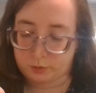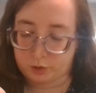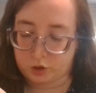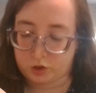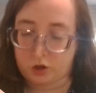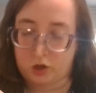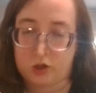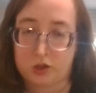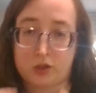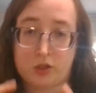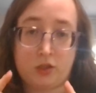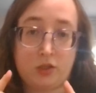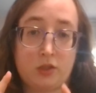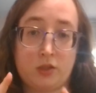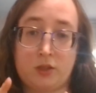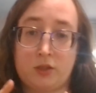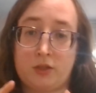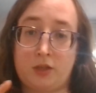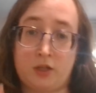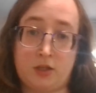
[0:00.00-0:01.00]
to be called,
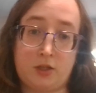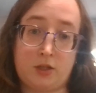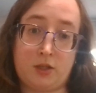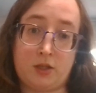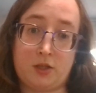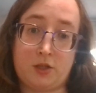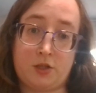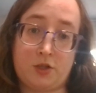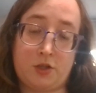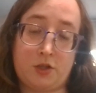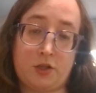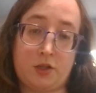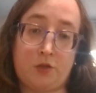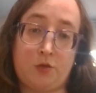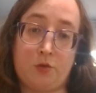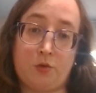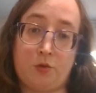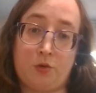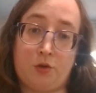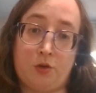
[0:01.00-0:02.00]
not necessarily in
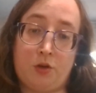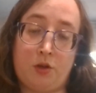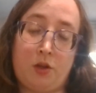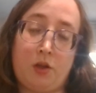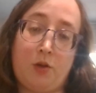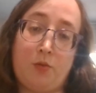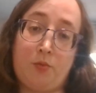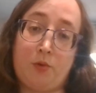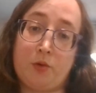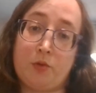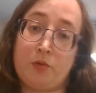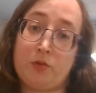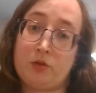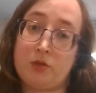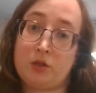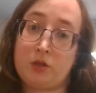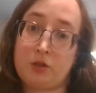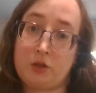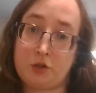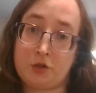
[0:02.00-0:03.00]
the order that I wrote
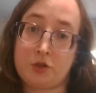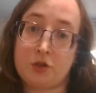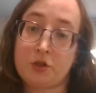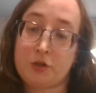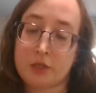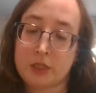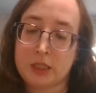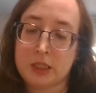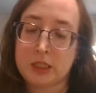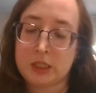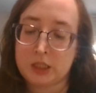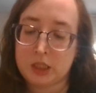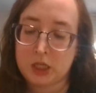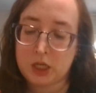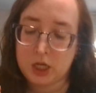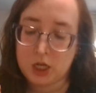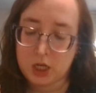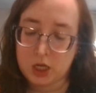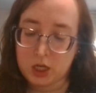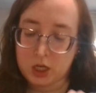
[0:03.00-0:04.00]
the legendaries in,
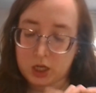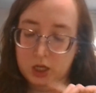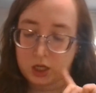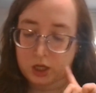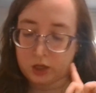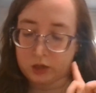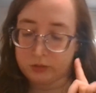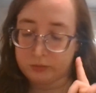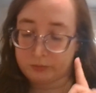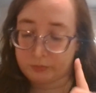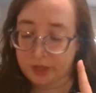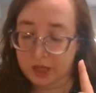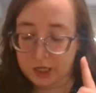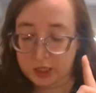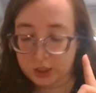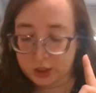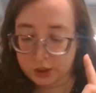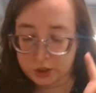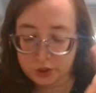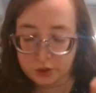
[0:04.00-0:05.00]

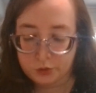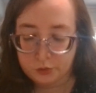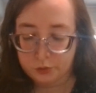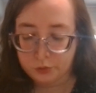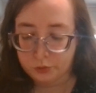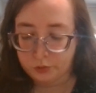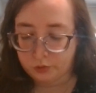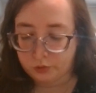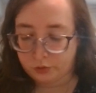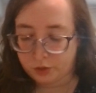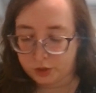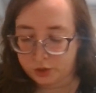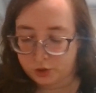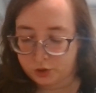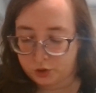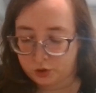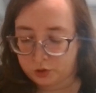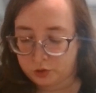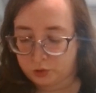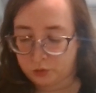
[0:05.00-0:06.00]
Blackdew,
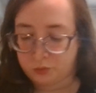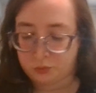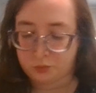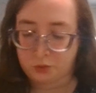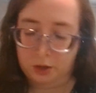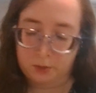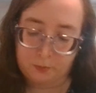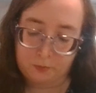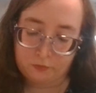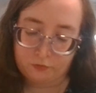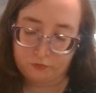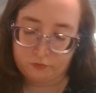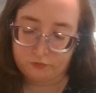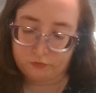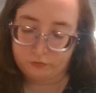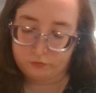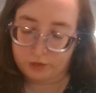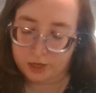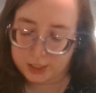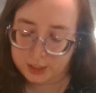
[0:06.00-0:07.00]
Crendew,
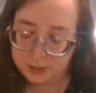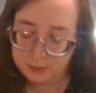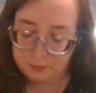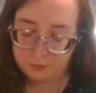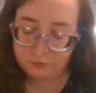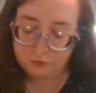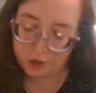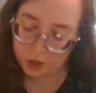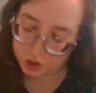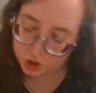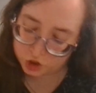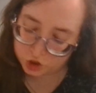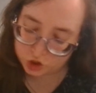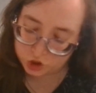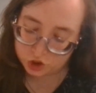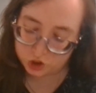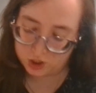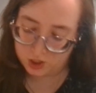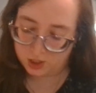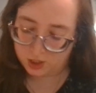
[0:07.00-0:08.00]

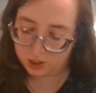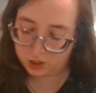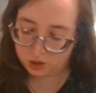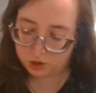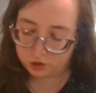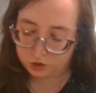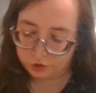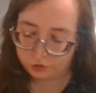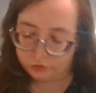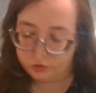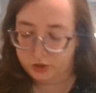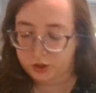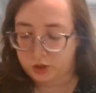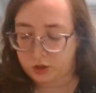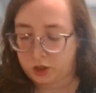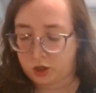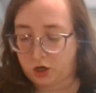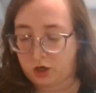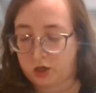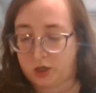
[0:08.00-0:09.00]
Raspfresh,
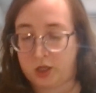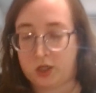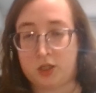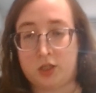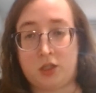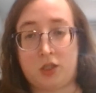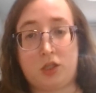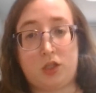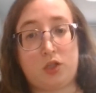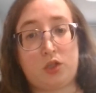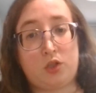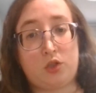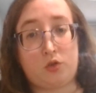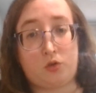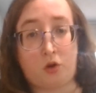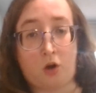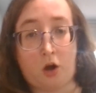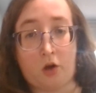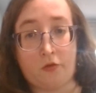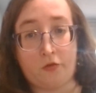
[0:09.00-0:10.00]
Gooseclaw, and
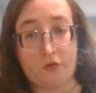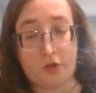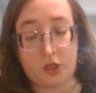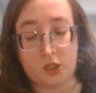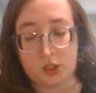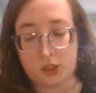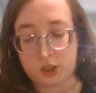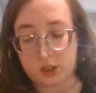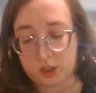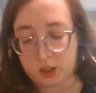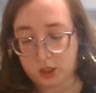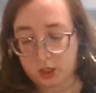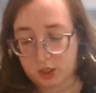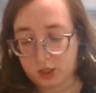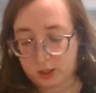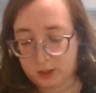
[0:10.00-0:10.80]
Strawfield.